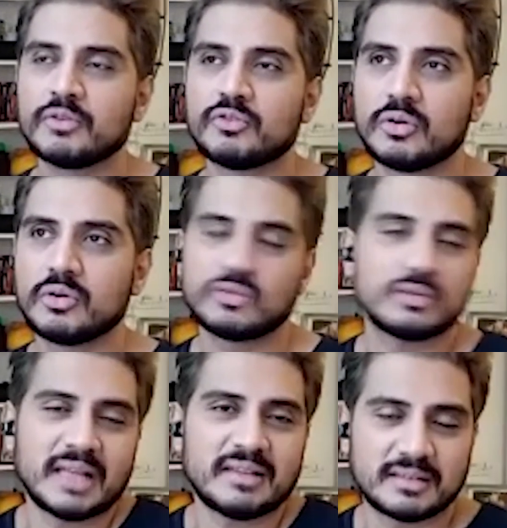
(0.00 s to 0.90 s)
So
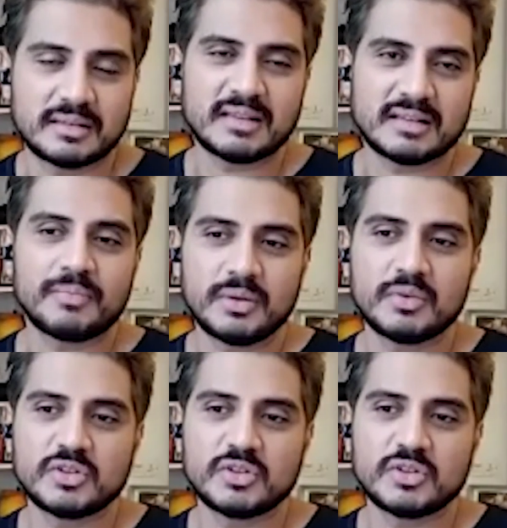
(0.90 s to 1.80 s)
that's something
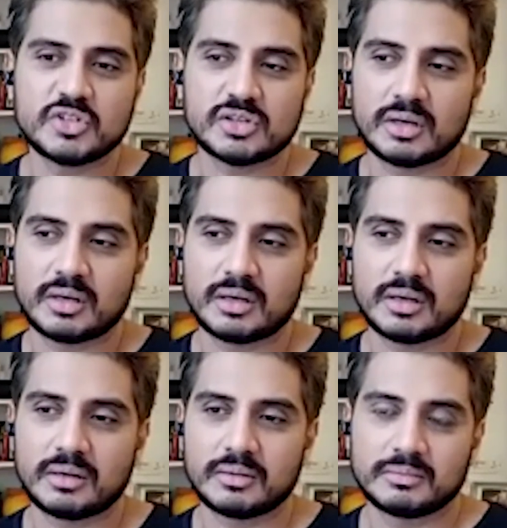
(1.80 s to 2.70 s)
which
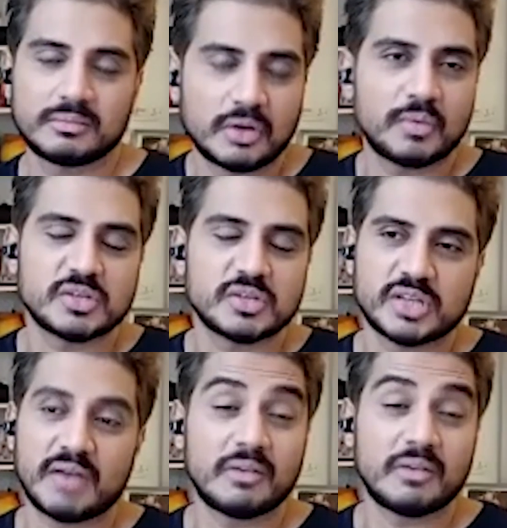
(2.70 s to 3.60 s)
which
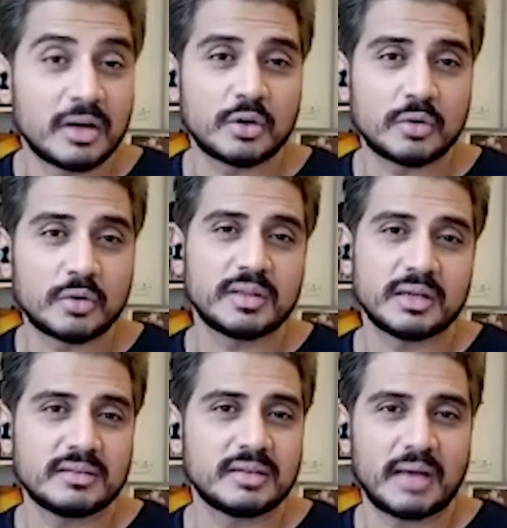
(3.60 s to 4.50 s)
I've learned over the years,
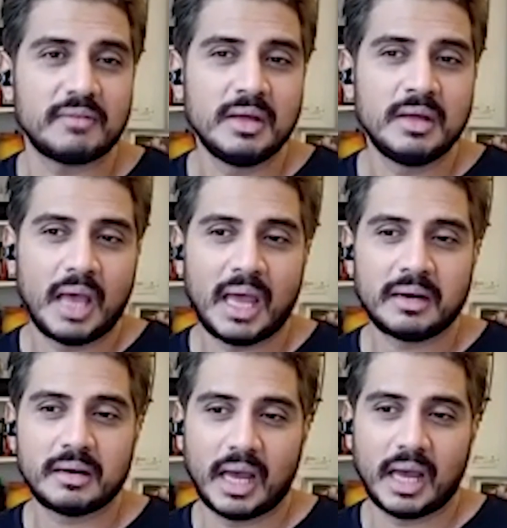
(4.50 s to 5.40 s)
and
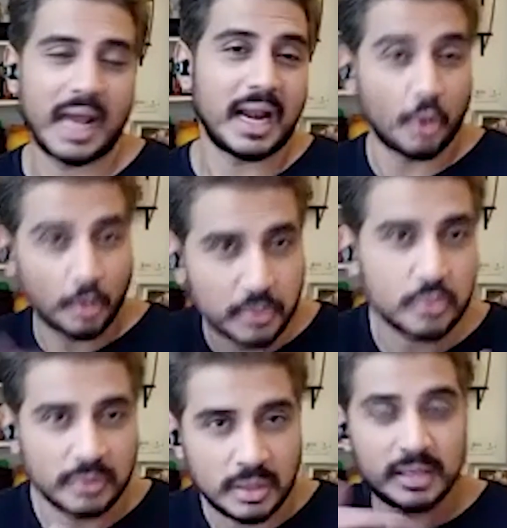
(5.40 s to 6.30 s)
I hope to
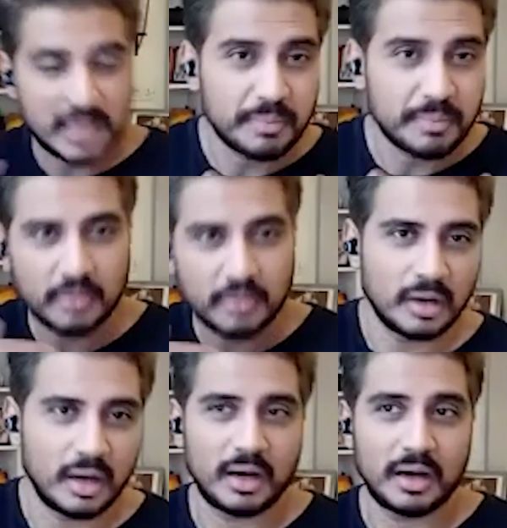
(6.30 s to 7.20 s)
keep
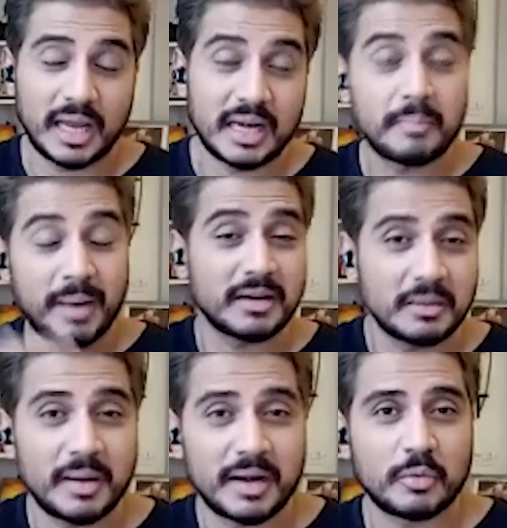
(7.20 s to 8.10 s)
getting better and
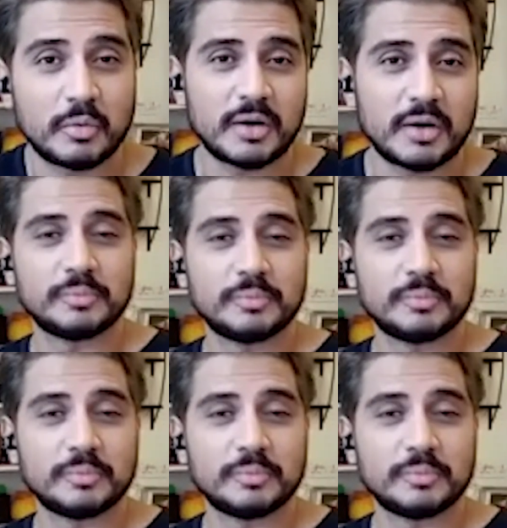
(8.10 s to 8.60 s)
better at what I do.